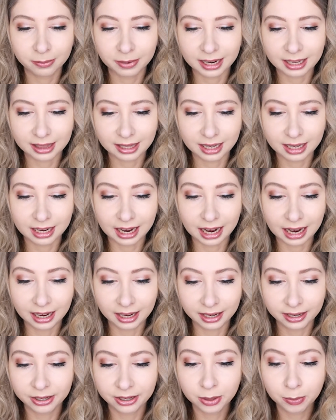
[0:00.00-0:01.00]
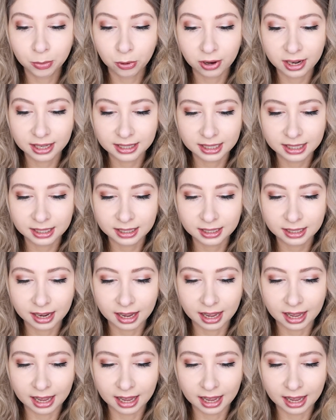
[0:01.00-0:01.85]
by the Kinder Poison,